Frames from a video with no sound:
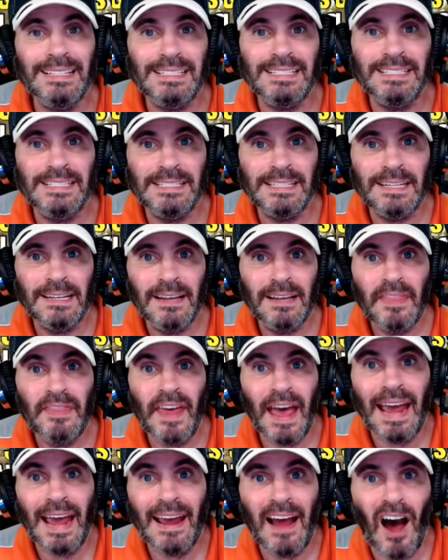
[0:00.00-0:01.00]
is!
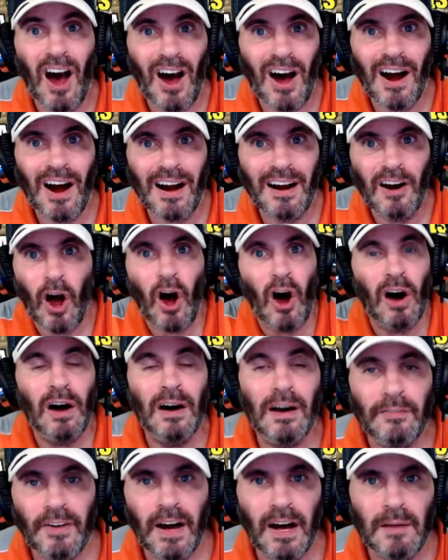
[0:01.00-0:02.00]
They are, all
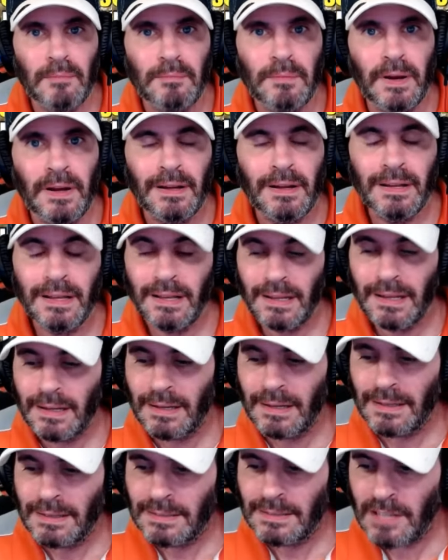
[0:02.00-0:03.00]
of them!
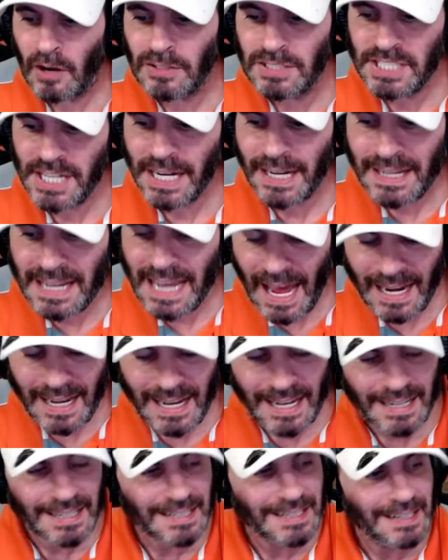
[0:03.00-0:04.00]
Don't you get
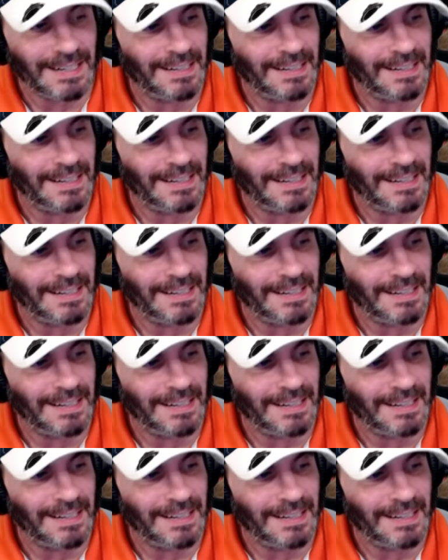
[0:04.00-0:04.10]
it?